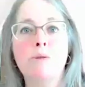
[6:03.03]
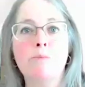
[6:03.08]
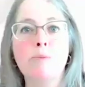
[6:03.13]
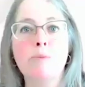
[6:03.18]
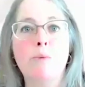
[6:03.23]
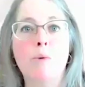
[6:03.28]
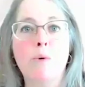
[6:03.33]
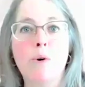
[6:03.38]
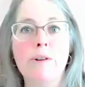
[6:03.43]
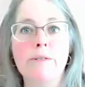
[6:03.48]
be
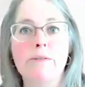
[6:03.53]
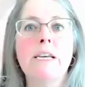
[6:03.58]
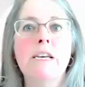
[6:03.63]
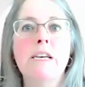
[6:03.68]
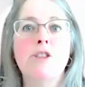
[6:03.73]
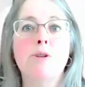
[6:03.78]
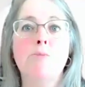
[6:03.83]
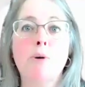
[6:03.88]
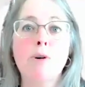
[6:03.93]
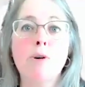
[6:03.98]
born.
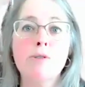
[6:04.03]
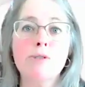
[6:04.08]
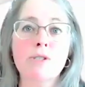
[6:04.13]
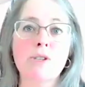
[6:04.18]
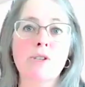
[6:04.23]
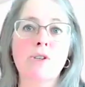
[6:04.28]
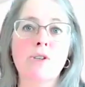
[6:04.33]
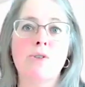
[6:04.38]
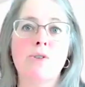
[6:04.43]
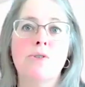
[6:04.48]
The
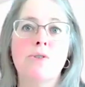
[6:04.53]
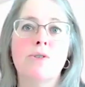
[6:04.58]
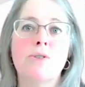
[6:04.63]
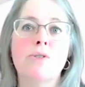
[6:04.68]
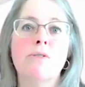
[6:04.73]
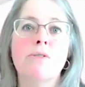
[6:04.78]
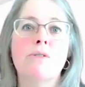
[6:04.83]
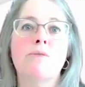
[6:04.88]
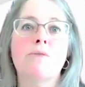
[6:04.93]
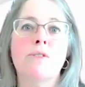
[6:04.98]
persecutor,